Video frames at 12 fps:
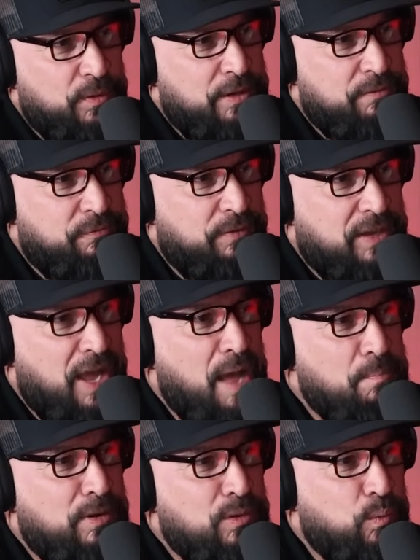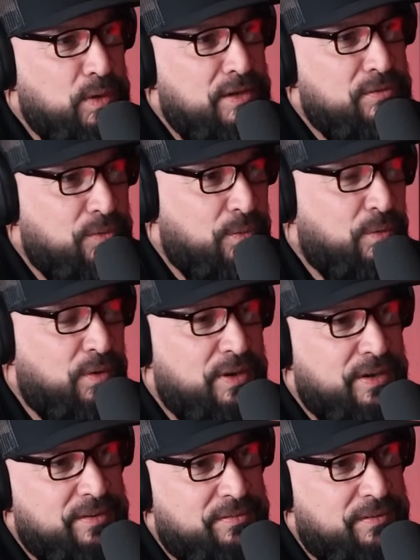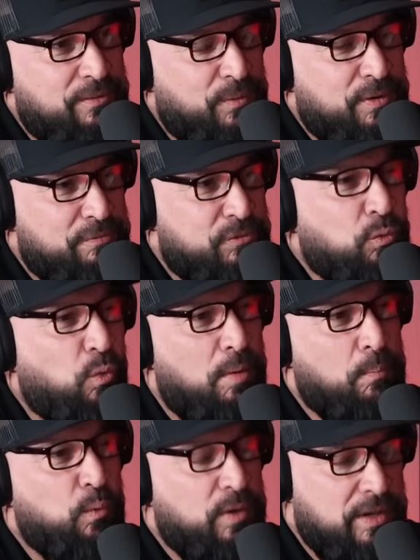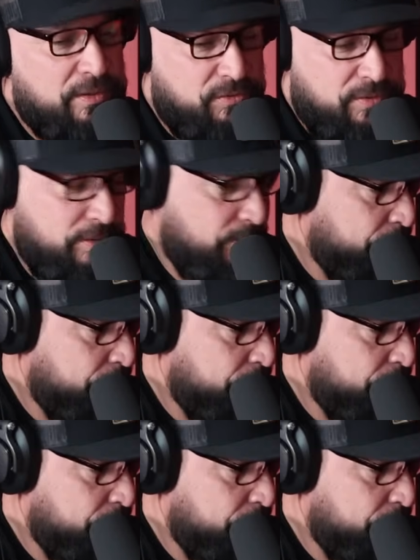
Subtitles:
If Kamala wins or if Trump wins?